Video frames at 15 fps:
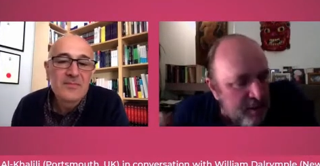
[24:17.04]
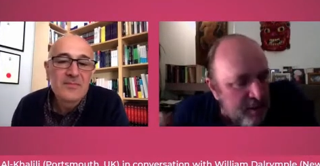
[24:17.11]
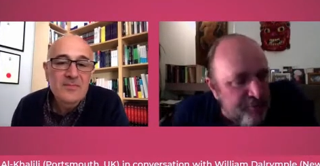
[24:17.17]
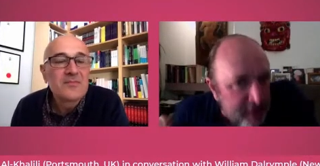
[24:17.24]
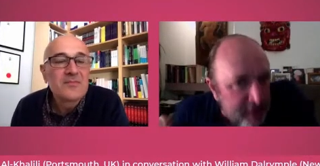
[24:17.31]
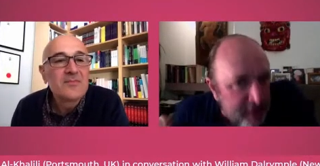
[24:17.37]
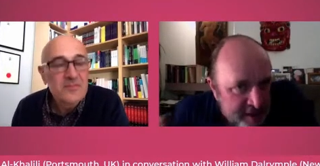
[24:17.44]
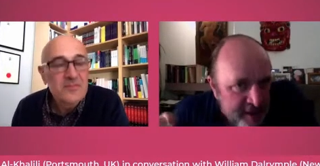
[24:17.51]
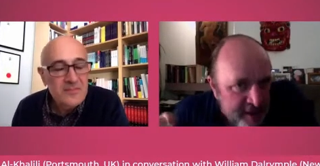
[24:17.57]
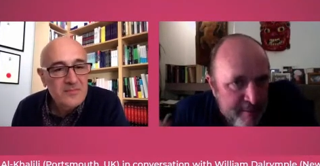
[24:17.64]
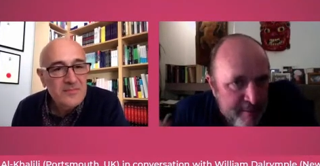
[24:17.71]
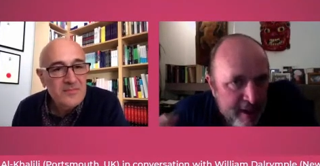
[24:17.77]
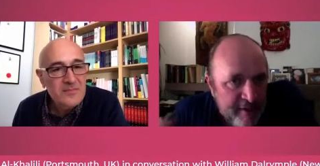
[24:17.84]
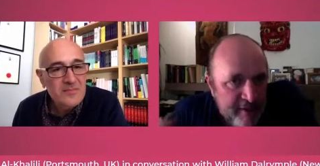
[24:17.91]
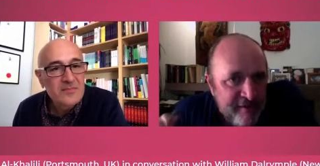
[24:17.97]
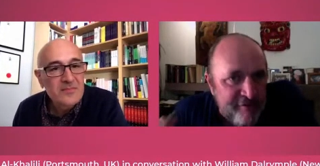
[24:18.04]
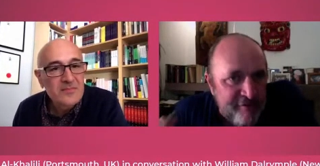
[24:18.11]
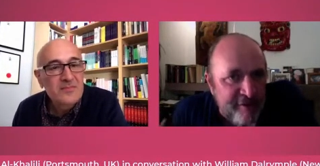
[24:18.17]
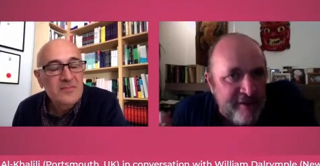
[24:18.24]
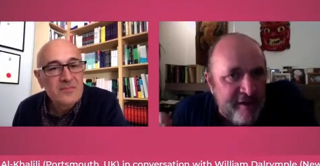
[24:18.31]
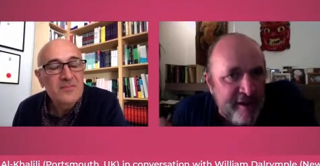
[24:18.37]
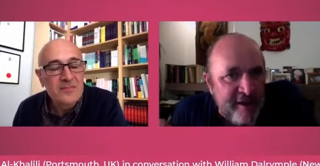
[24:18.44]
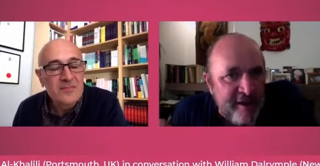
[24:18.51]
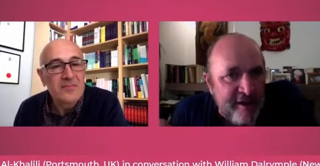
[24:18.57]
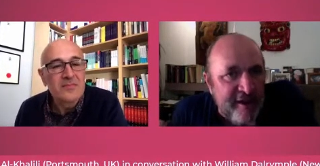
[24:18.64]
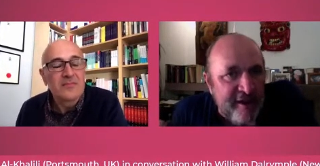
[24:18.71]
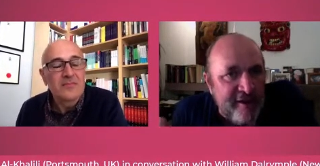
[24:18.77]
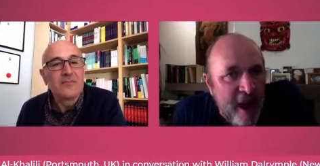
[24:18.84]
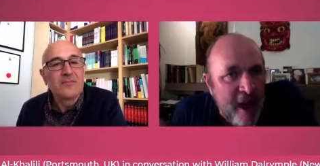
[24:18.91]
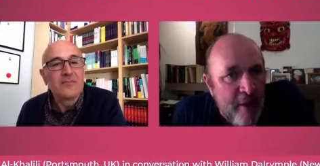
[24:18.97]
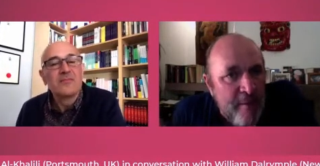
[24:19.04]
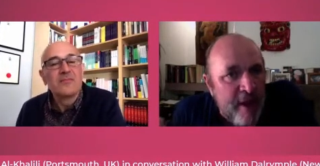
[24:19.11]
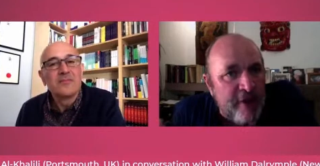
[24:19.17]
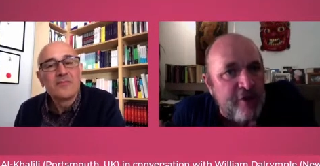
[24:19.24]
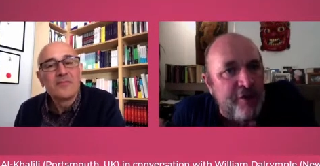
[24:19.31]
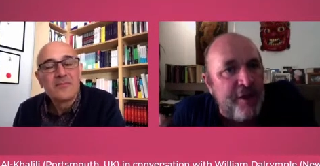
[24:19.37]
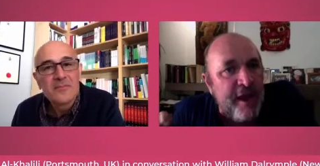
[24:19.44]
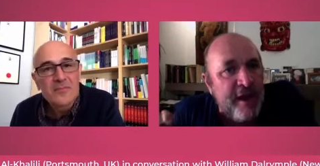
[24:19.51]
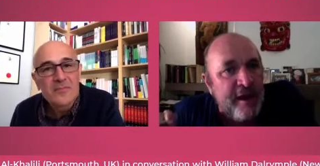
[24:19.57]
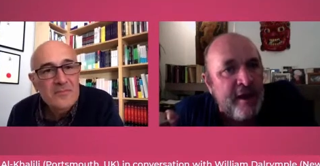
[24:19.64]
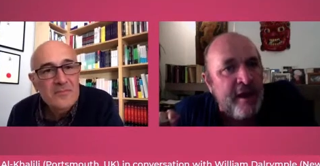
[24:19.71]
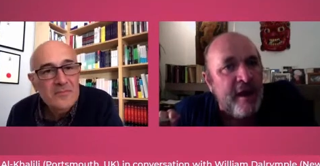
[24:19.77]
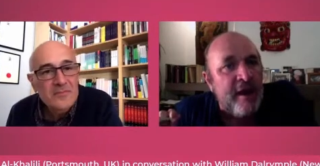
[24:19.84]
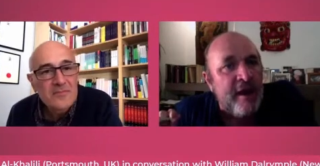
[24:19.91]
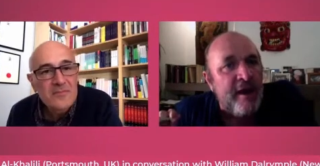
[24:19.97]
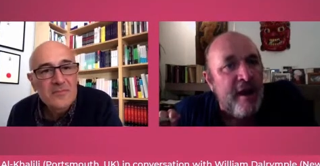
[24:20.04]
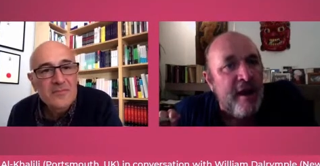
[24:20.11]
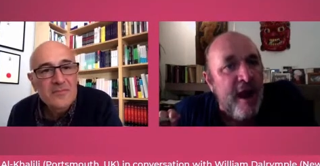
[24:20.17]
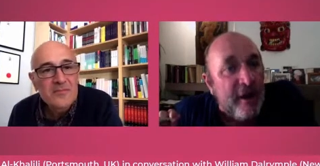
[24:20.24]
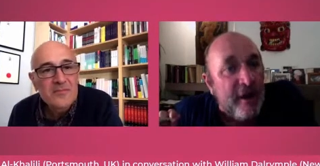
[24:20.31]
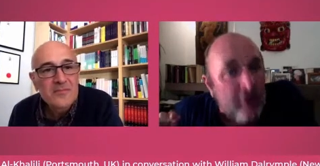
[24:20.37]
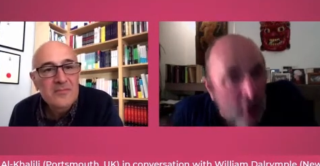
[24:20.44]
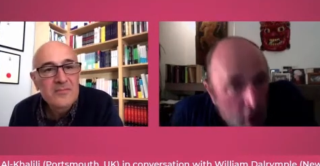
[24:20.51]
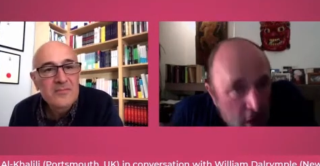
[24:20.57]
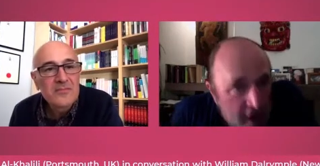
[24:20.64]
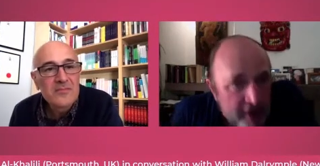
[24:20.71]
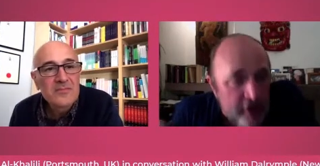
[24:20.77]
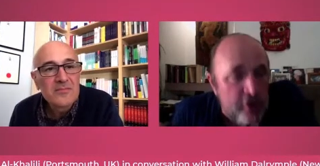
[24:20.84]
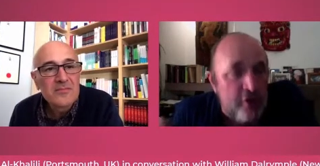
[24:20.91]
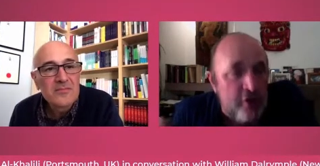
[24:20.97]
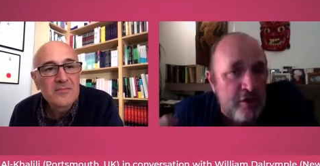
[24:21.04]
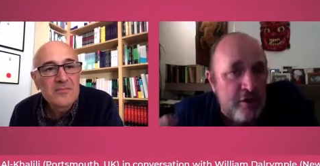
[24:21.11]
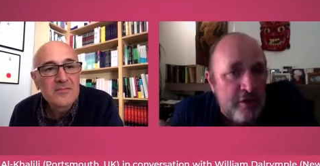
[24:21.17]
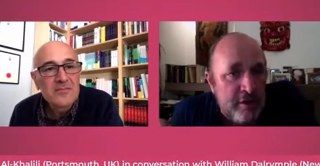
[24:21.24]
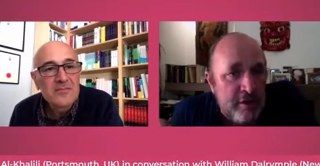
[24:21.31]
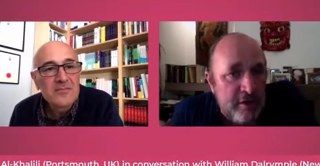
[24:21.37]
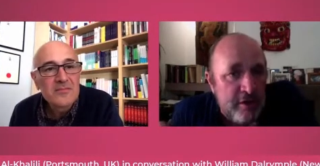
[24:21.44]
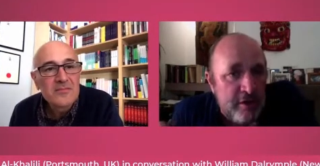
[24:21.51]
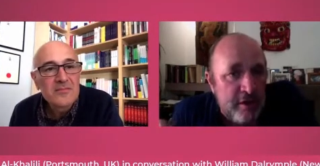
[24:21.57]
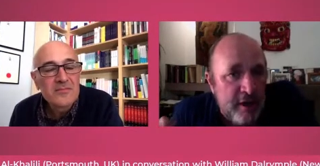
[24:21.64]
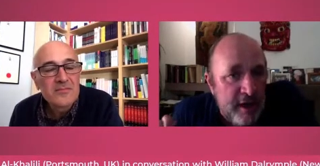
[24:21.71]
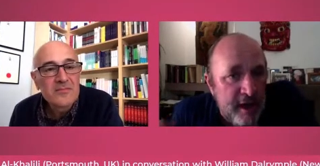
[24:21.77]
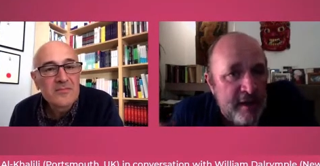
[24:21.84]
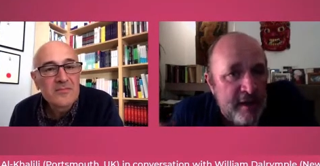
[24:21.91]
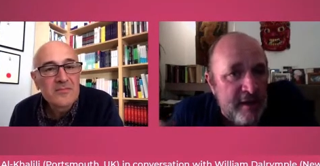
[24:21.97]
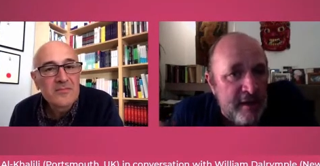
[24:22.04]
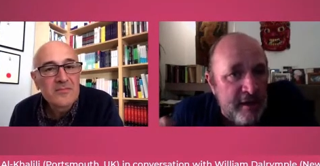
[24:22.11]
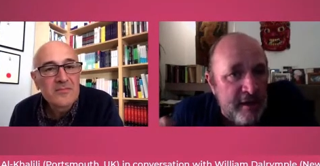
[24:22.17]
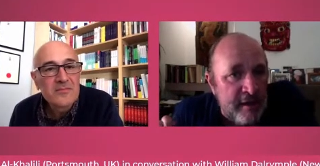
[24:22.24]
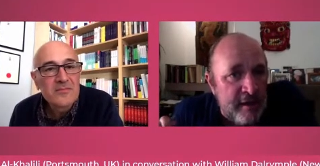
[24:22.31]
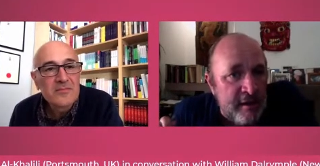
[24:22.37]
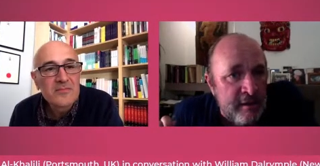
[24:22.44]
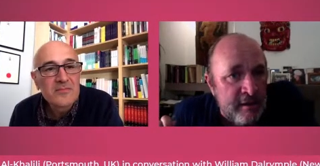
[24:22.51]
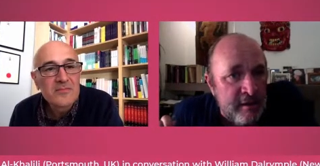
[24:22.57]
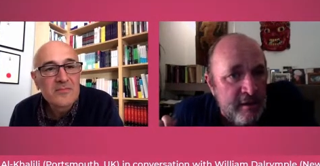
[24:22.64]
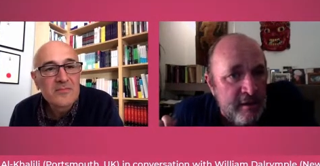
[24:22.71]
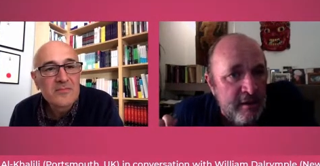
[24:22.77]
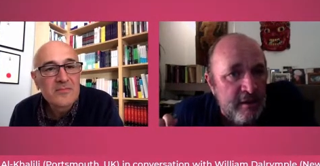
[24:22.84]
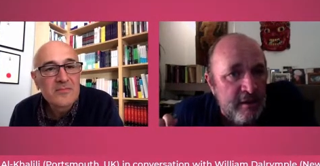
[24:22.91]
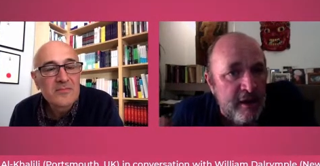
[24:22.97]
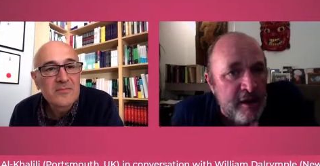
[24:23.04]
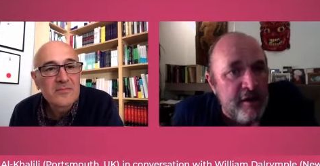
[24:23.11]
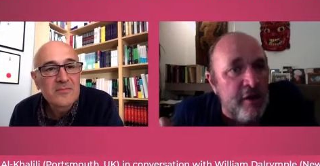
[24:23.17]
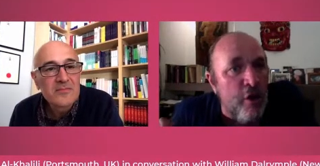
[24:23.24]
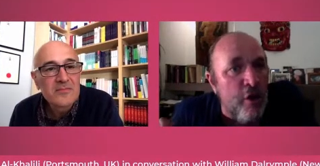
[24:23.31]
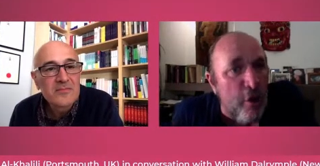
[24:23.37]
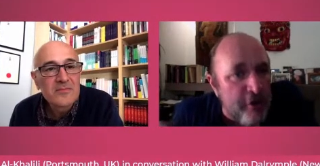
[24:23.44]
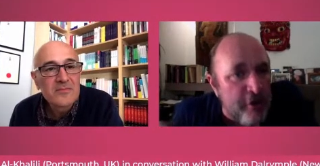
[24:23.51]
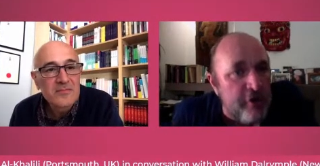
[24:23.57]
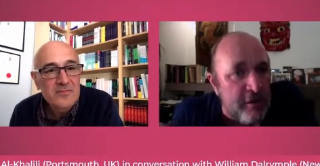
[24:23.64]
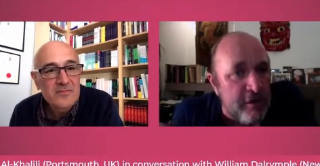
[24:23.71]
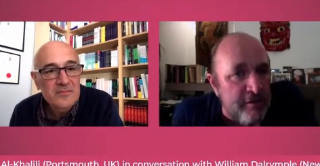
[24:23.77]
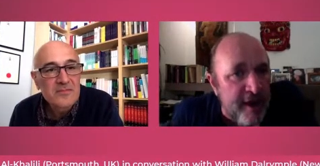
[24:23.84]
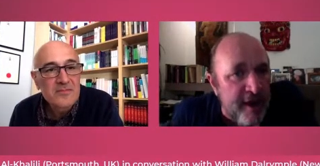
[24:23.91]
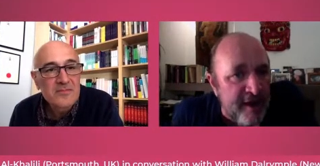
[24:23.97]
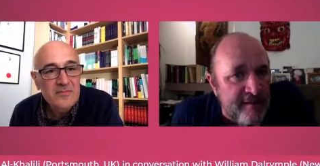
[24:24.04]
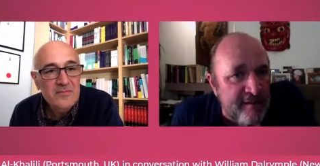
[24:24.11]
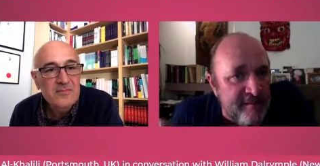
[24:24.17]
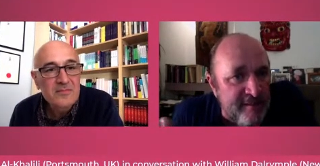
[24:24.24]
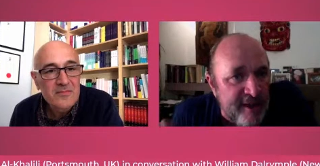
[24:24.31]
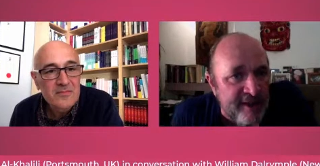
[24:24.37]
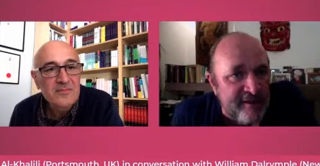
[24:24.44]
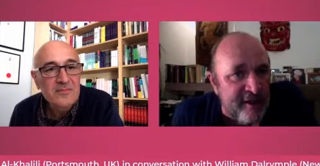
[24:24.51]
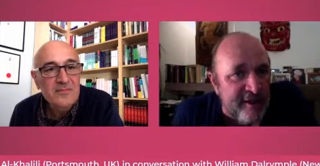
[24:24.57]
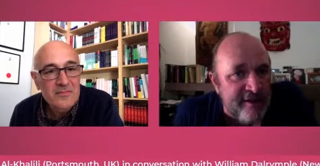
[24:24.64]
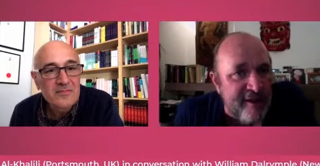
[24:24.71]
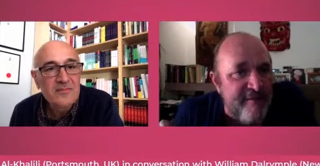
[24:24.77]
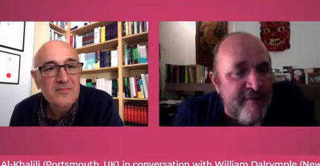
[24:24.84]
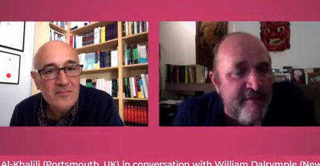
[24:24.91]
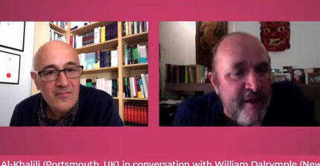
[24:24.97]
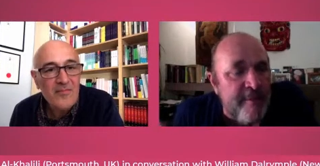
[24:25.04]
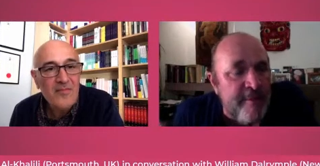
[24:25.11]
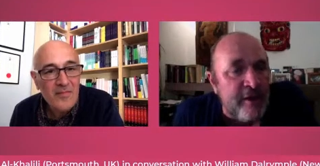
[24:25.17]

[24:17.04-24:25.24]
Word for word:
Speaker 1: with reading about this recently is how much they acknowledge Indian the Indian origin of their their studies. They very